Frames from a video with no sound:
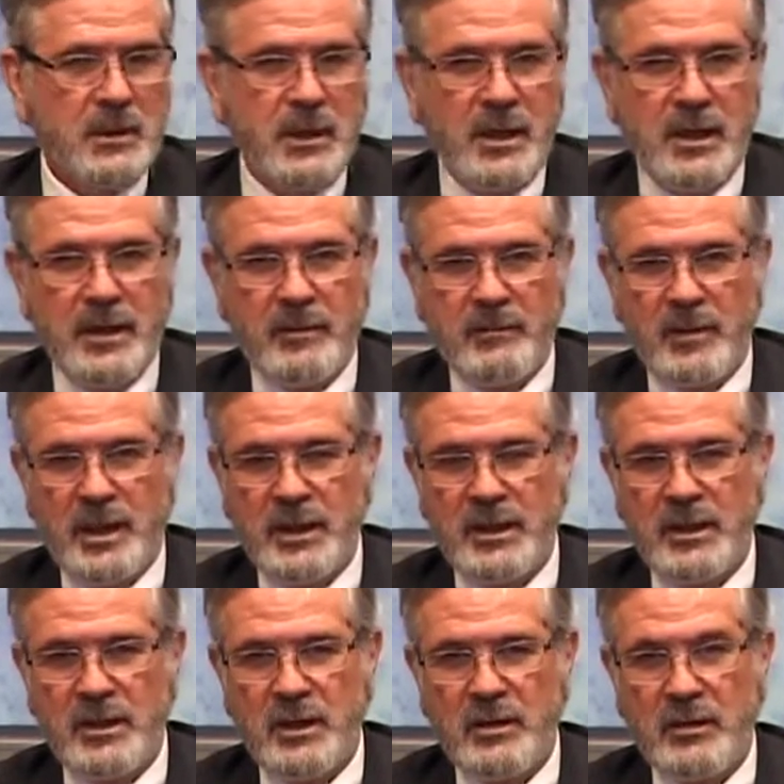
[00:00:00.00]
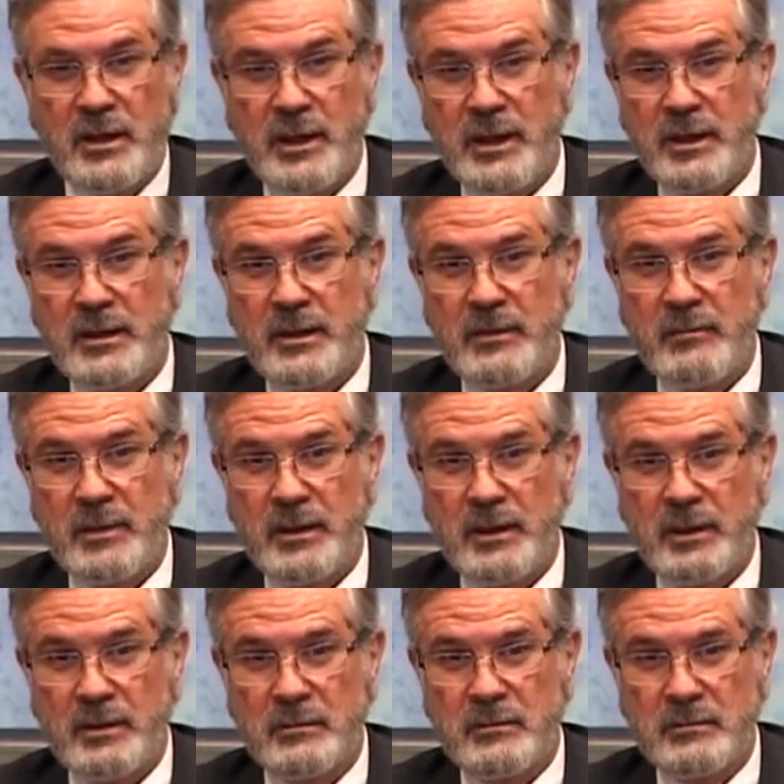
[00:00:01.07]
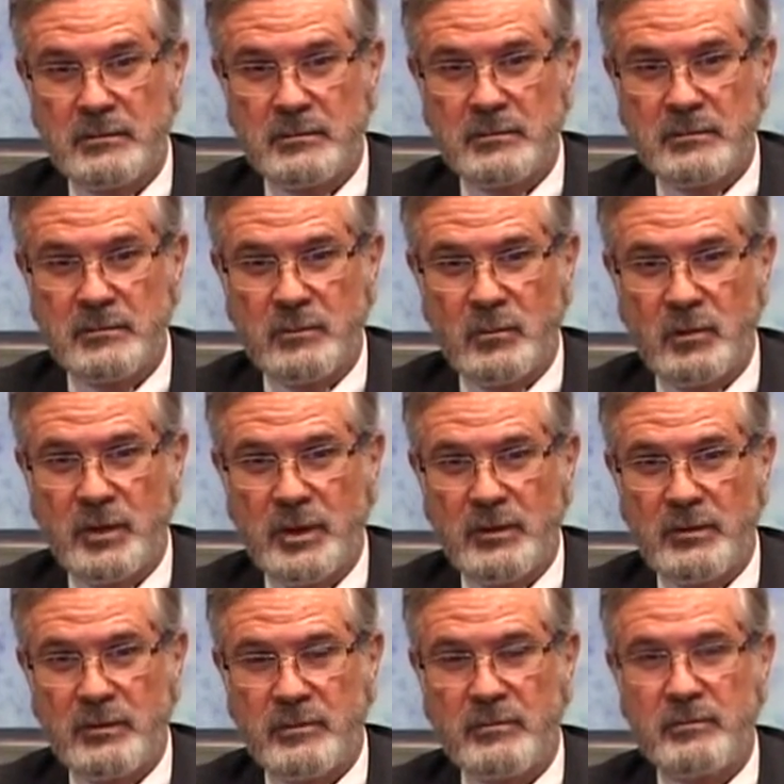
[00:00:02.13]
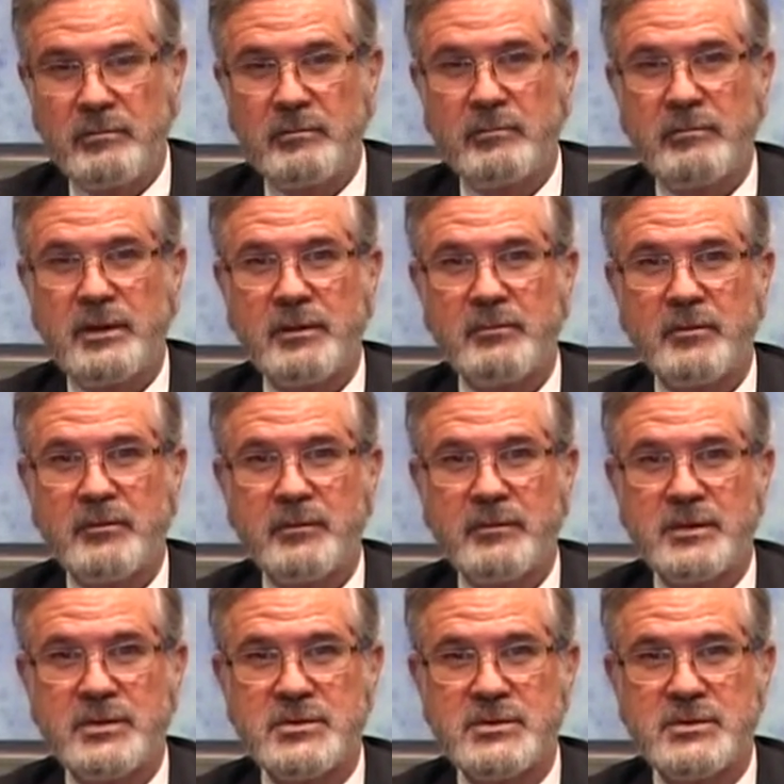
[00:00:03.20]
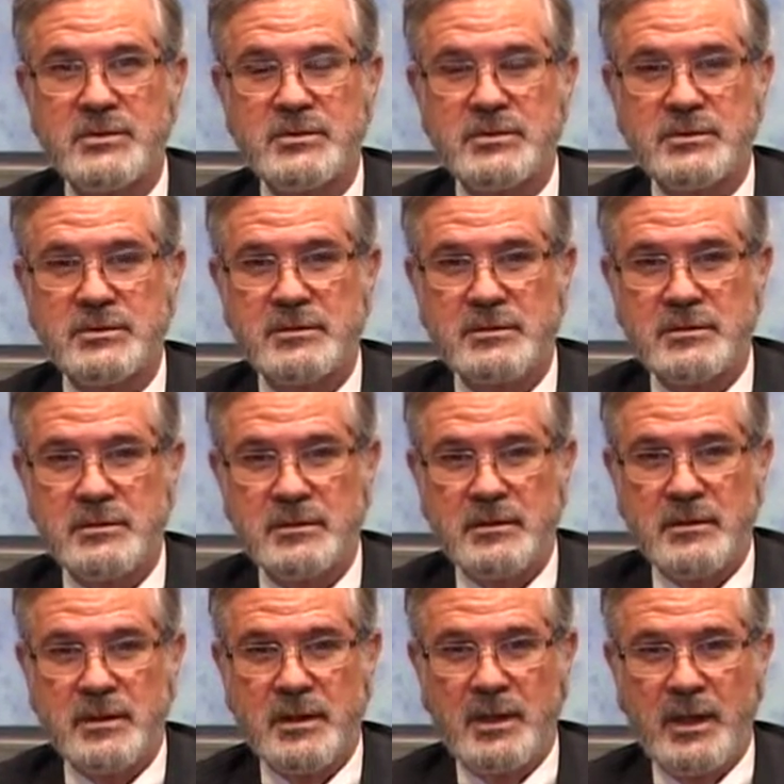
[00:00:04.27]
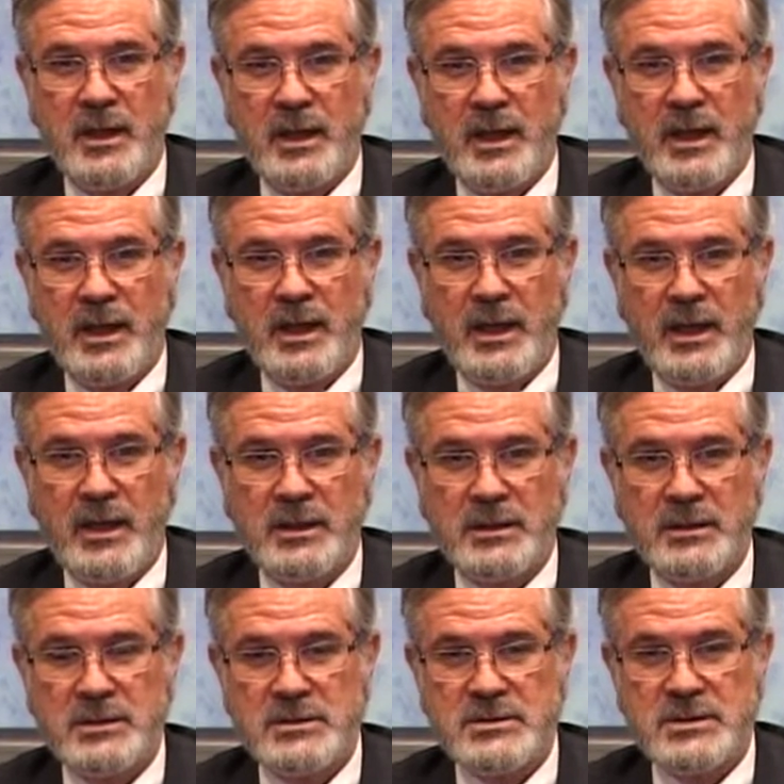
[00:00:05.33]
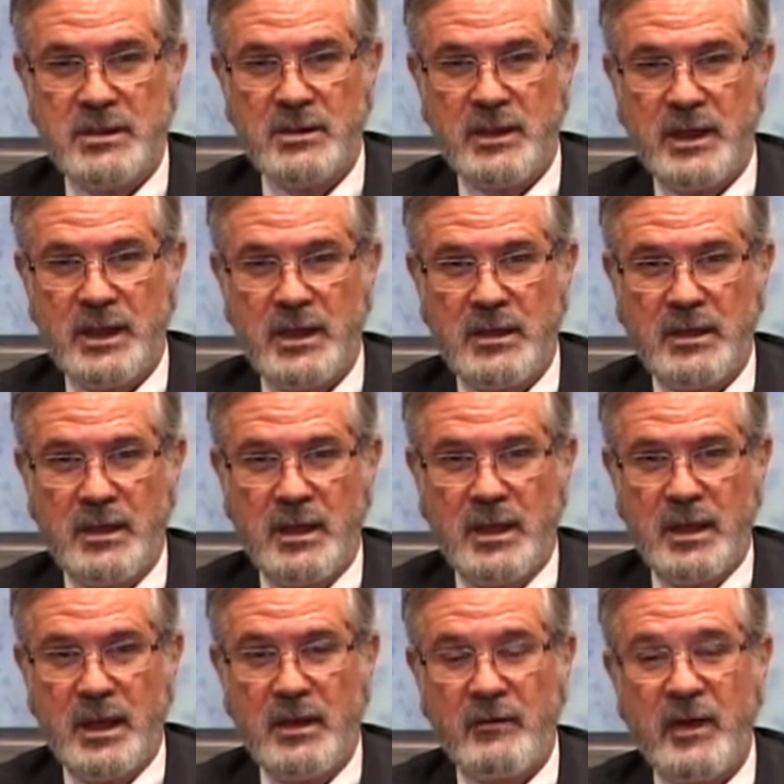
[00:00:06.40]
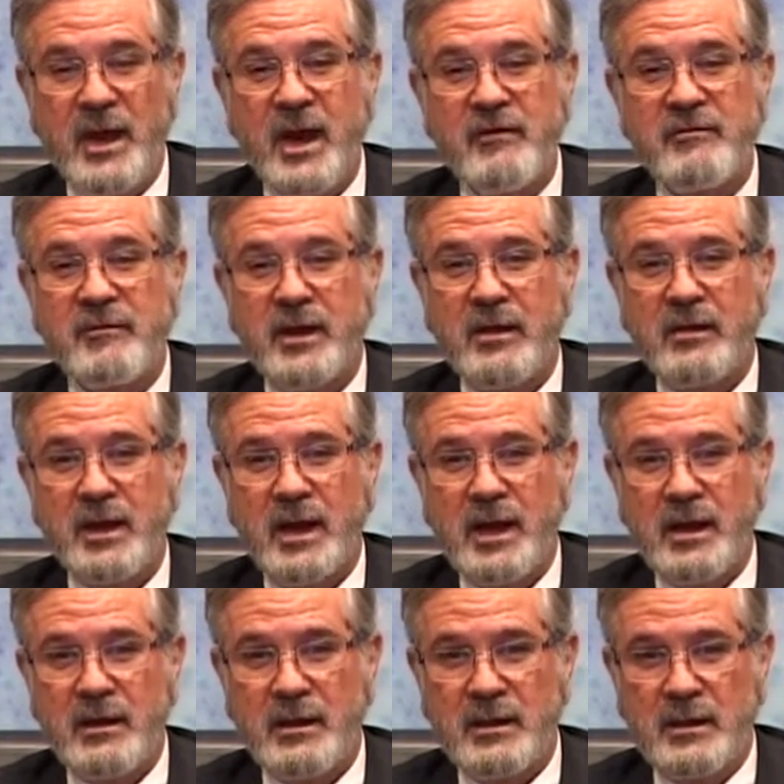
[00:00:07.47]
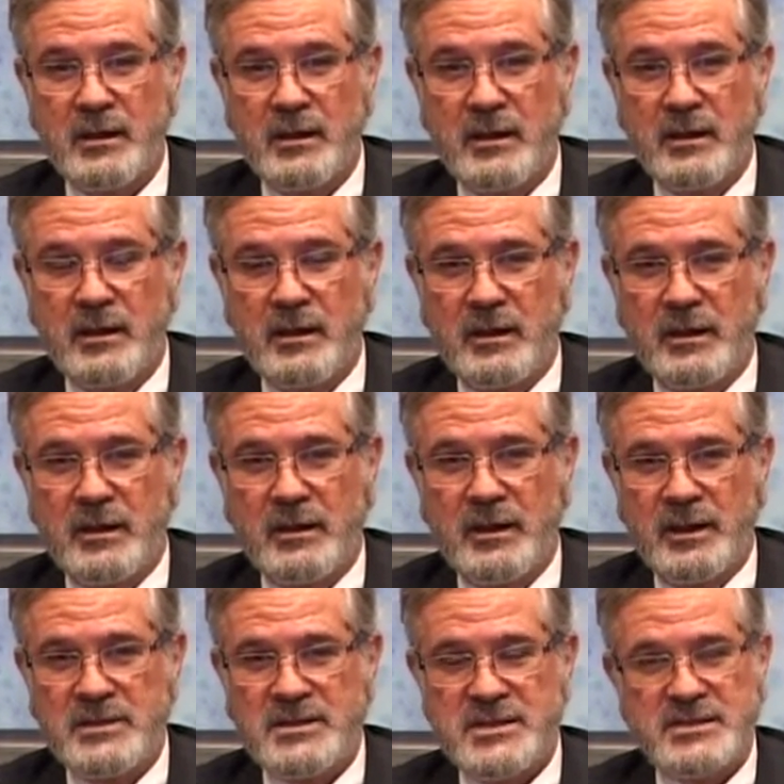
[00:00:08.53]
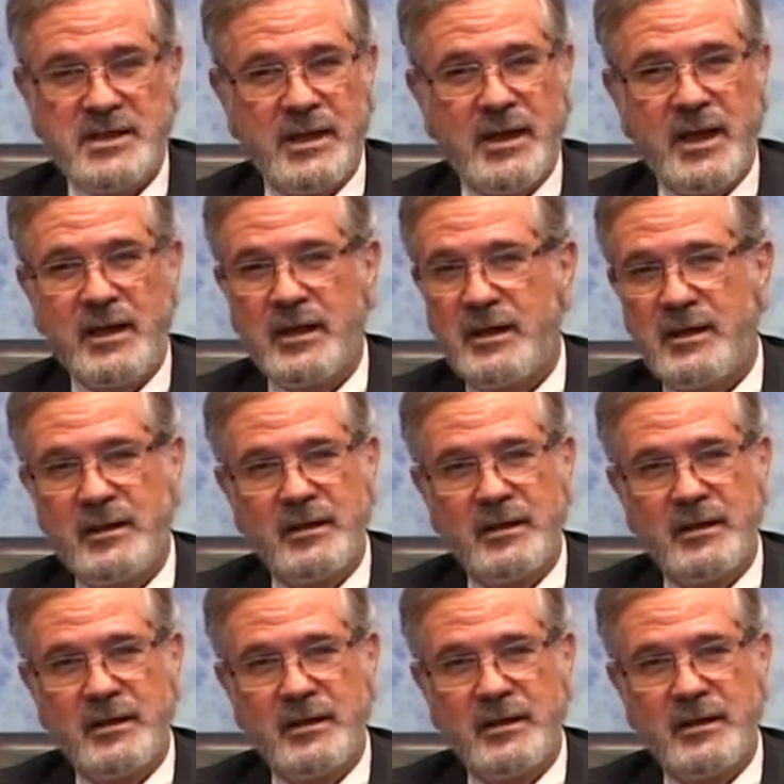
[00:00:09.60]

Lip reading: I didn't know that I could compete with people from those schools. And And then I found out, as I said, I didn't